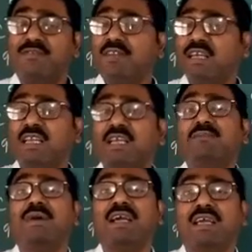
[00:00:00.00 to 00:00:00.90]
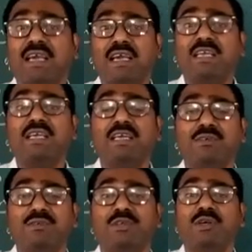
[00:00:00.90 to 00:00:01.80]
freely by any
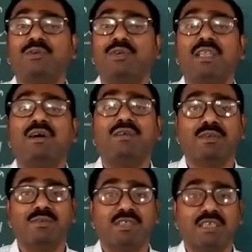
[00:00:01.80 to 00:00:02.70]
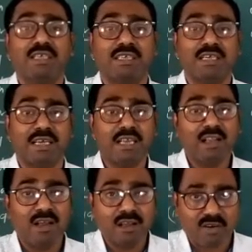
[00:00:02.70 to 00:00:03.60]
user without using a single
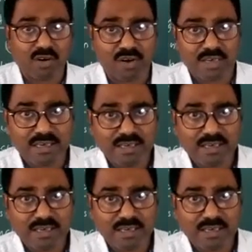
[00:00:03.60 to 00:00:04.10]
coin.